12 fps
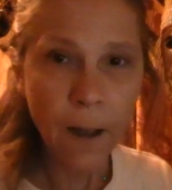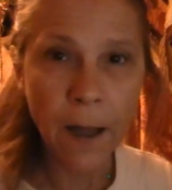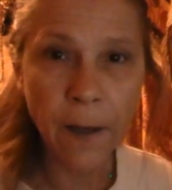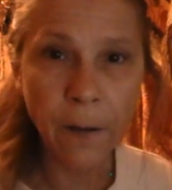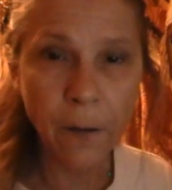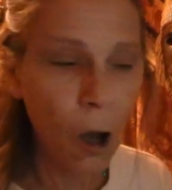
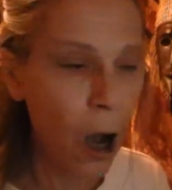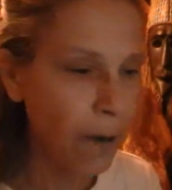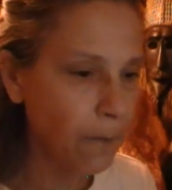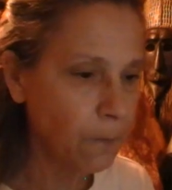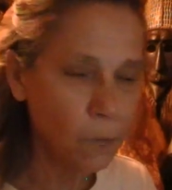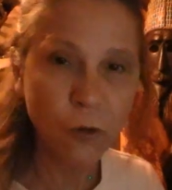and
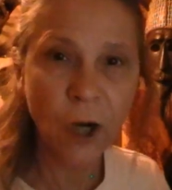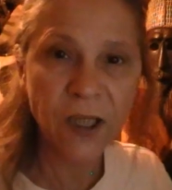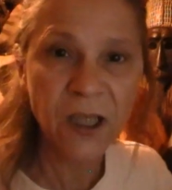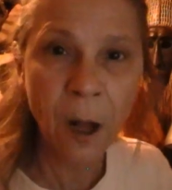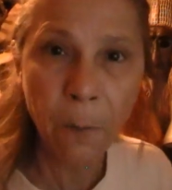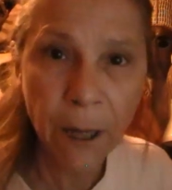not
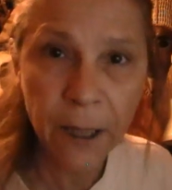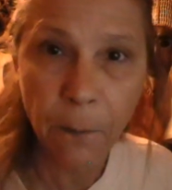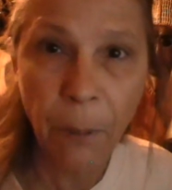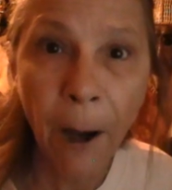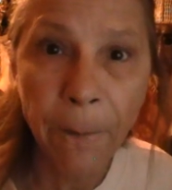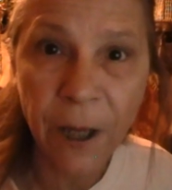dressing up like
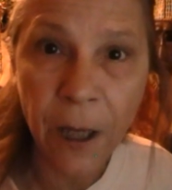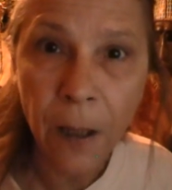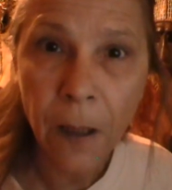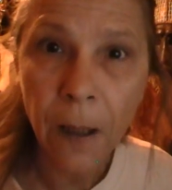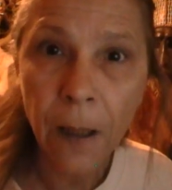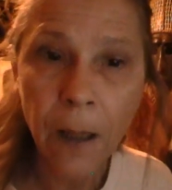a
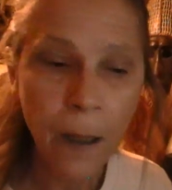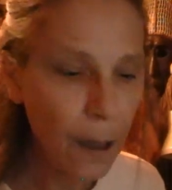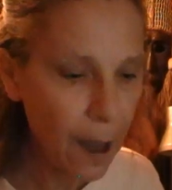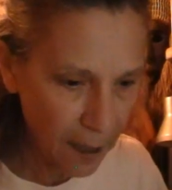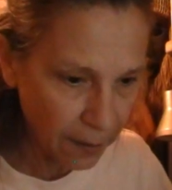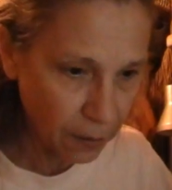puppy
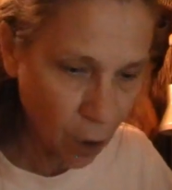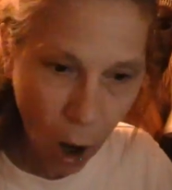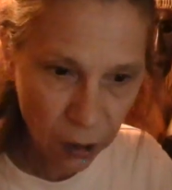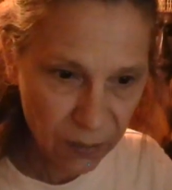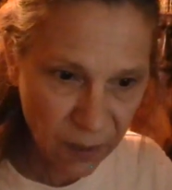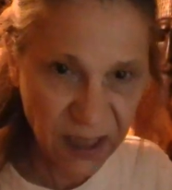and
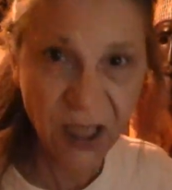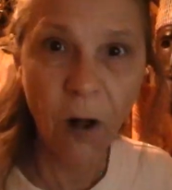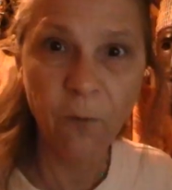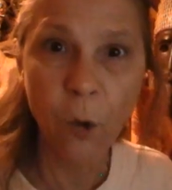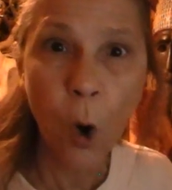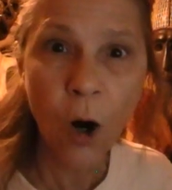calling
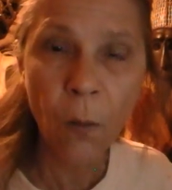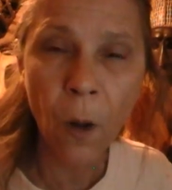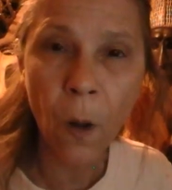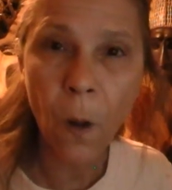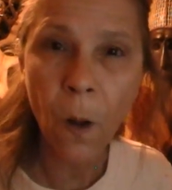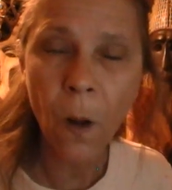myself
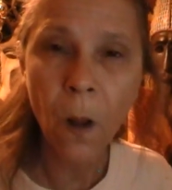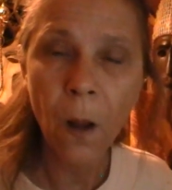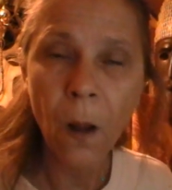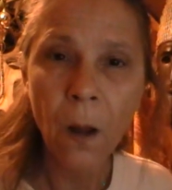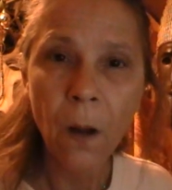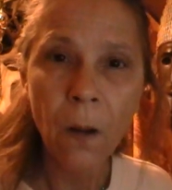normal,
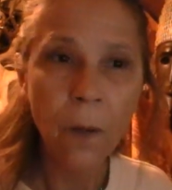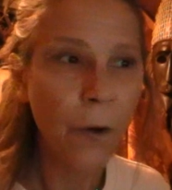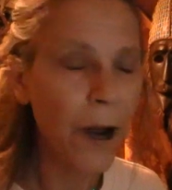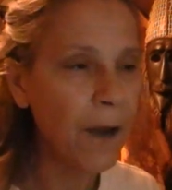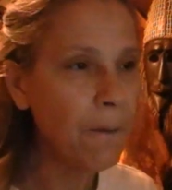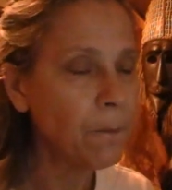
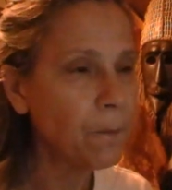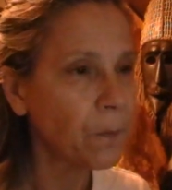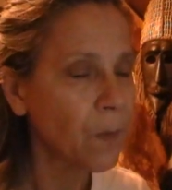right?